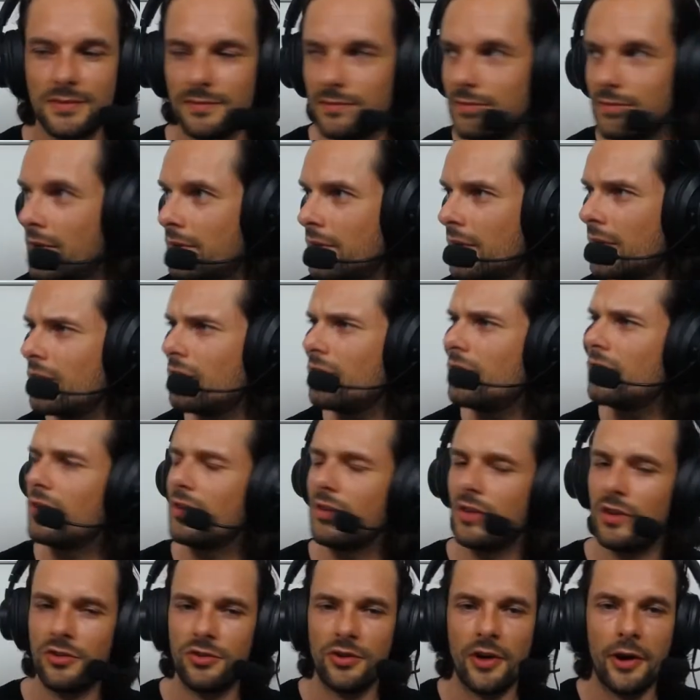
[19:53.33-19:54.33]
I think she's in
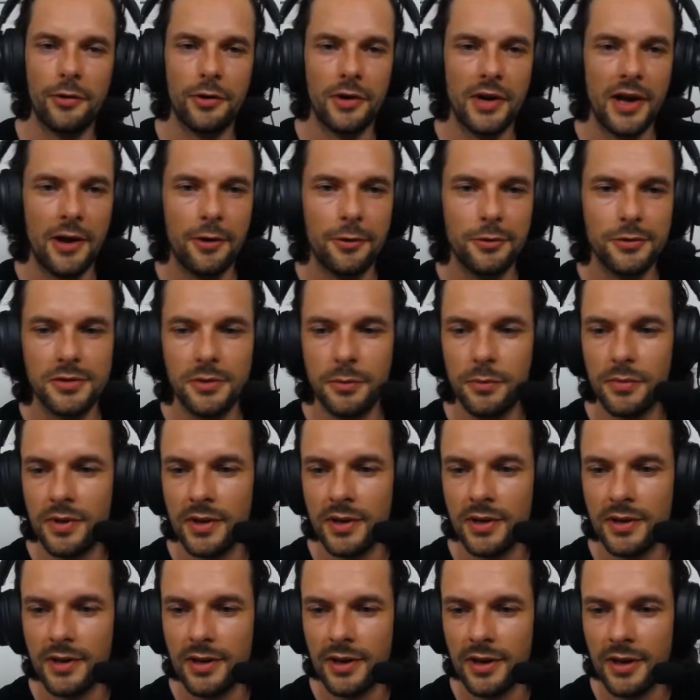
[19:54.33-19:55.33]
the shower now or
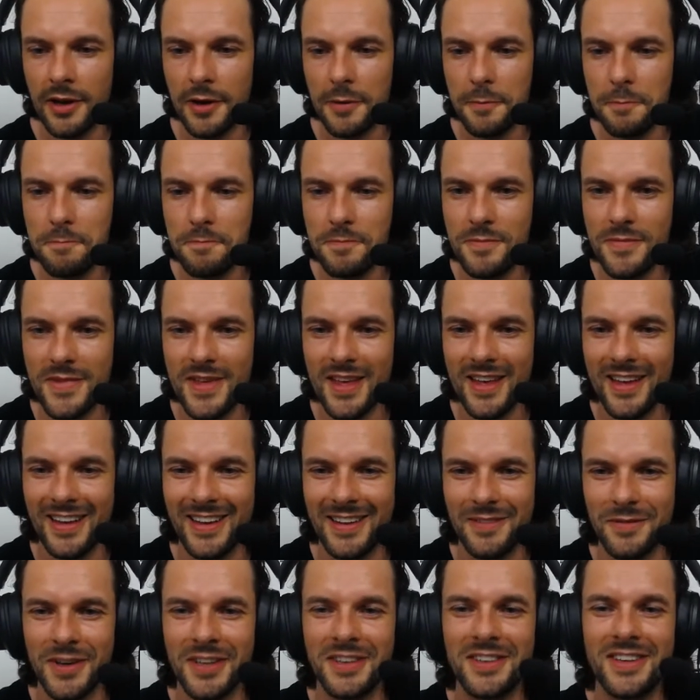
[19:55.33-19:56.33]
something.
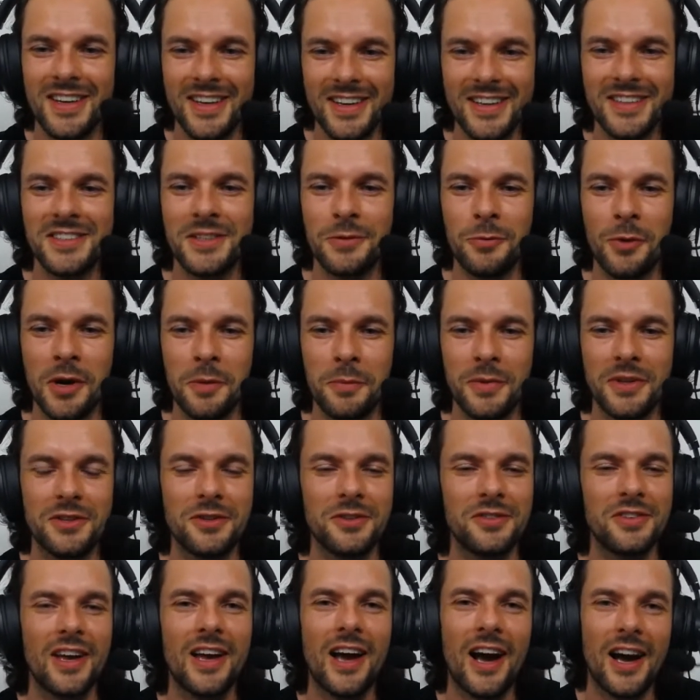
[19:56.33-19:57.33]
But she wanted me to
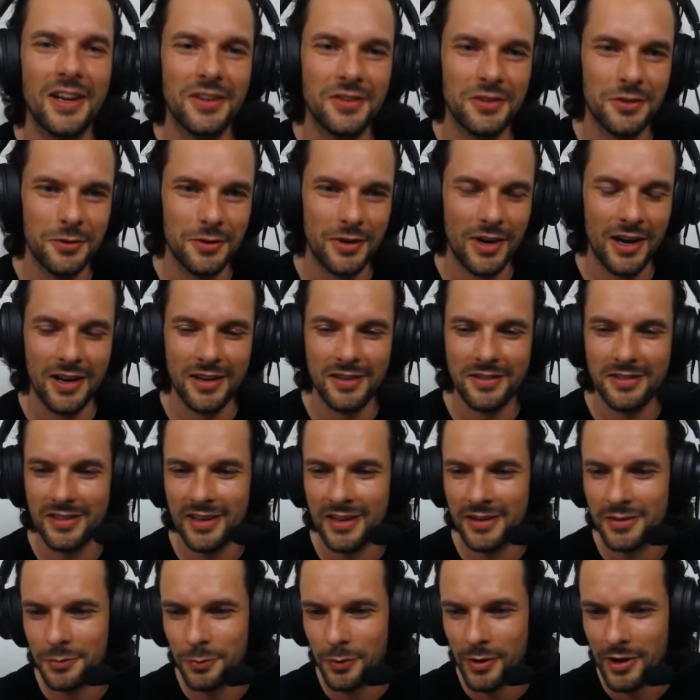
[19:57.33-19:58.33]
say hi to you guys
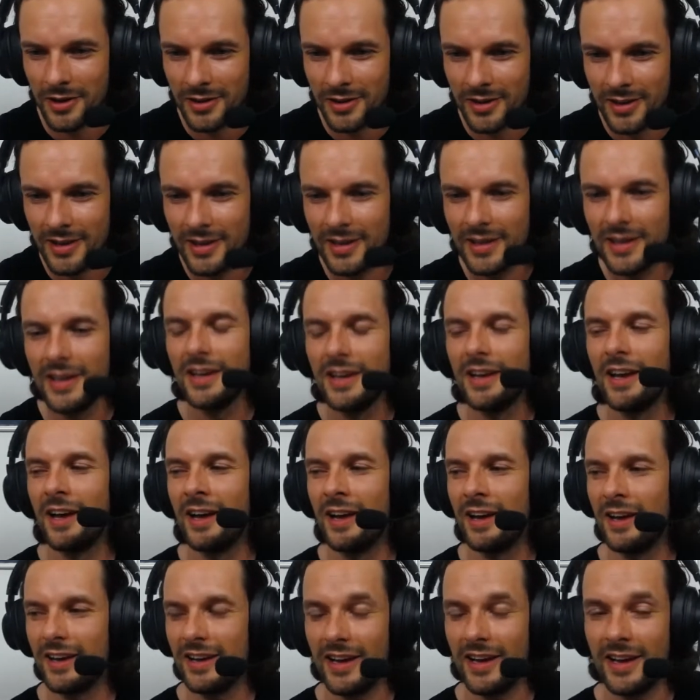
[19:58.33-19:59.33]
as well.
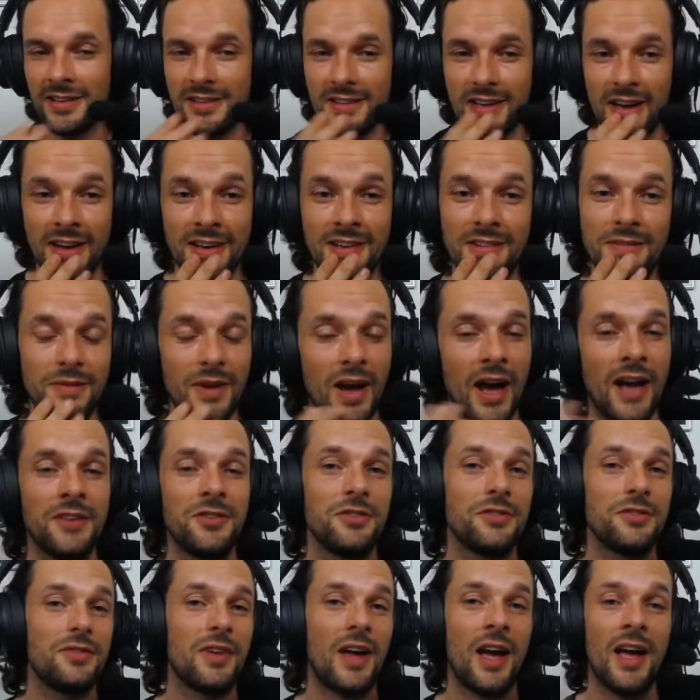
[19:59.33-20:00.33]
And
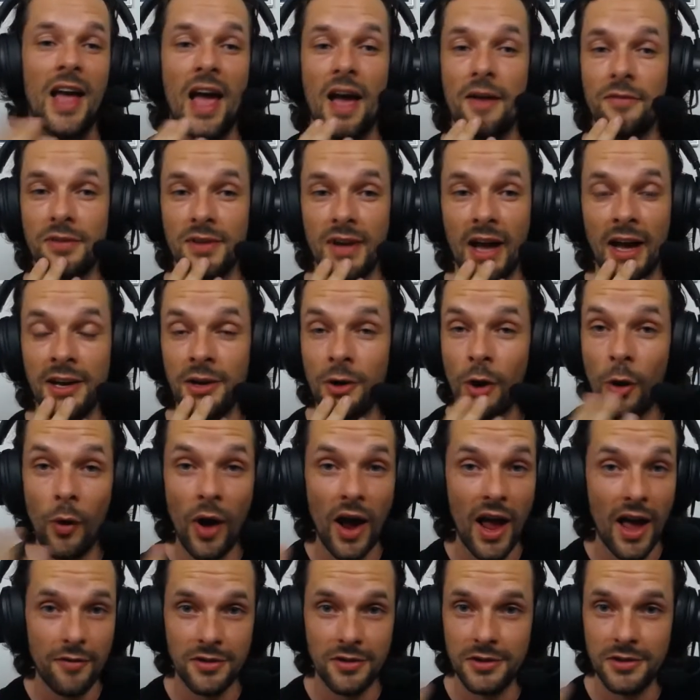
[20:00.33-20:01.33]
I know I
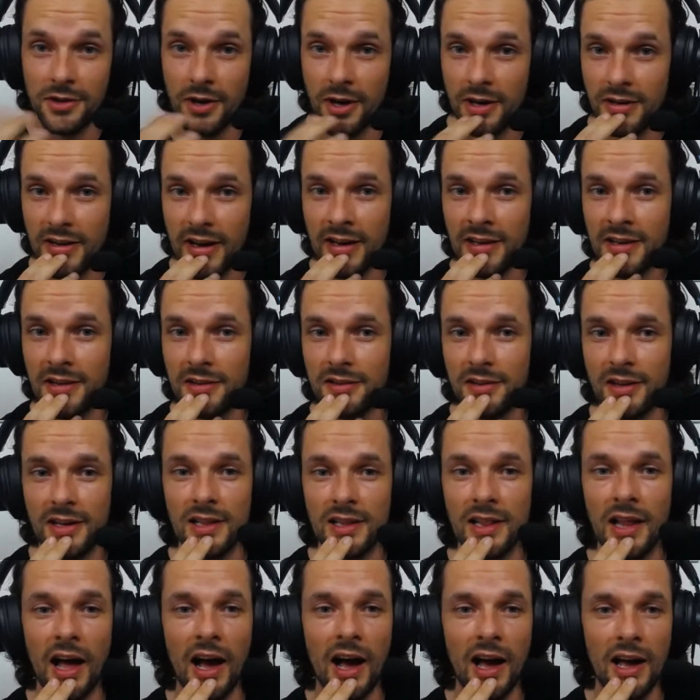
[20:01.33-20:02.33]
haven't done anything
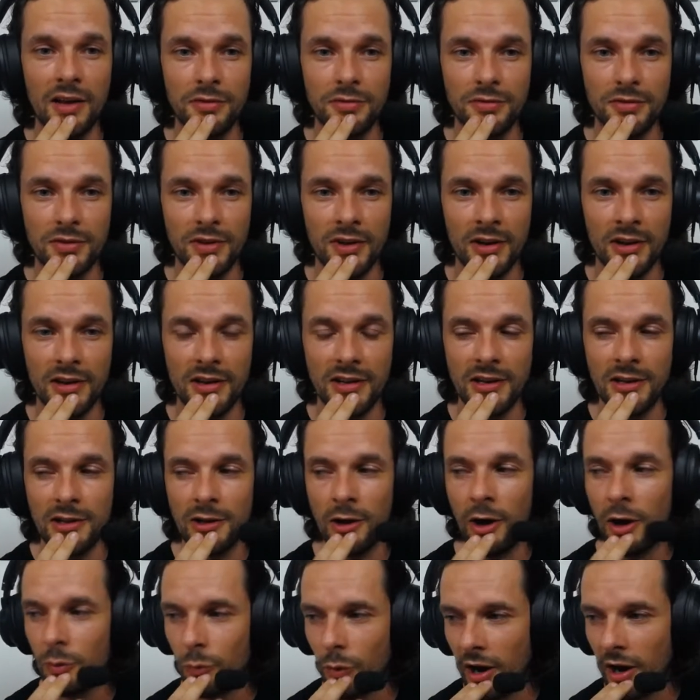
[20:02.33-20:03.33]
live in a
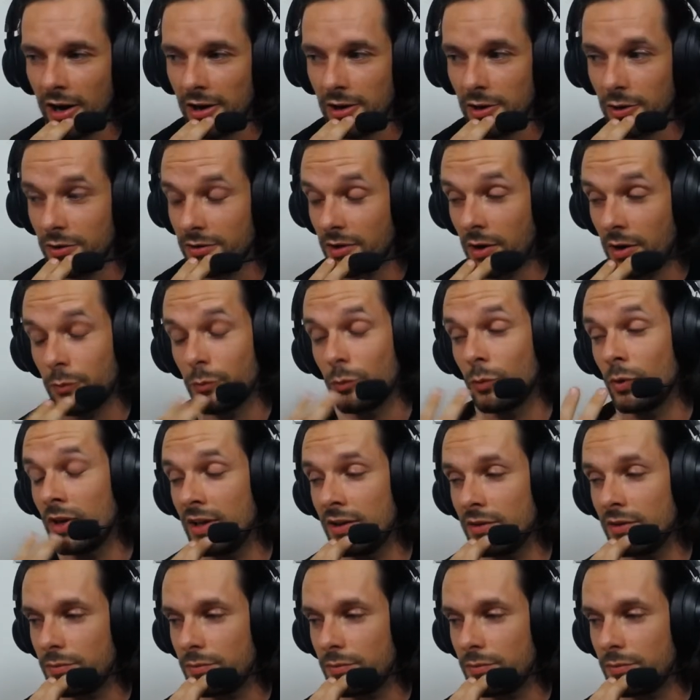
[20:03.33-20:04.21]
long while, and we